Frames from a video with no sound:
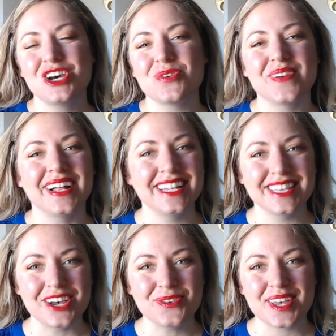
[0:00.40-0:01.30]
Well,
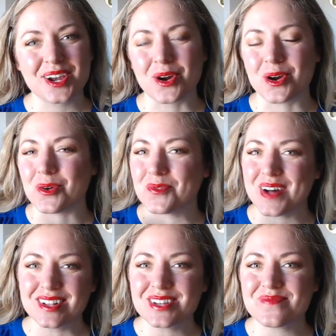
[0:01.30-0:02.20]
hello there.
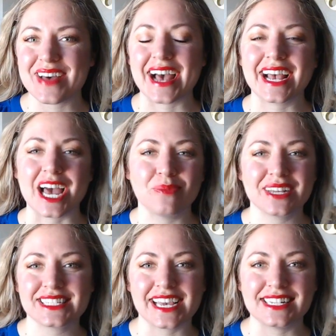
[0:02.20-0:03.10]
Welcome back. I'm
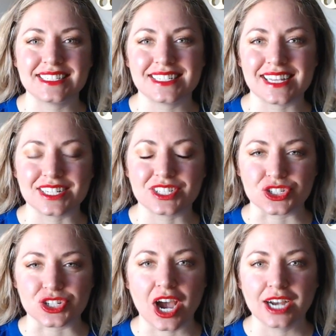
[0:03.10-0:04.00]
excited today to
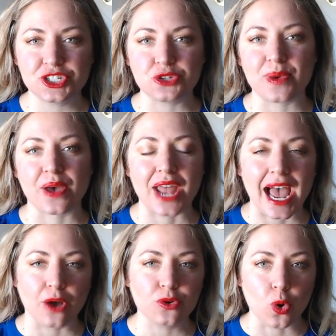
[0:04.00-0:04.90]
talk to you about
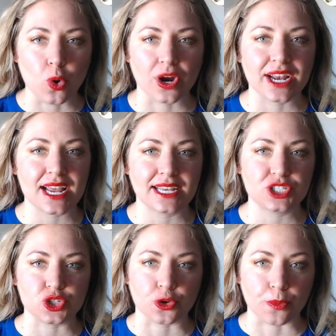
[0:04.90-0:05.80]
how to
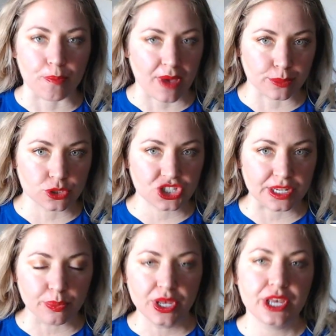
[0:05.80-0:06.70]
organize your
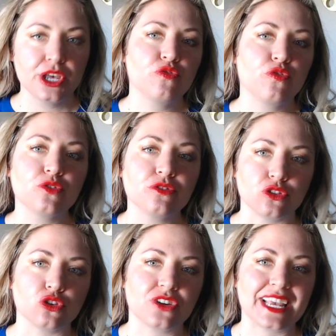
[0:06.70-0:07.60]
membership for
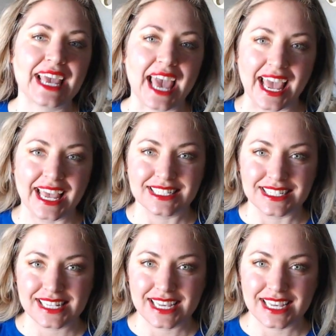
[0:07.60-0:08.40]
learning and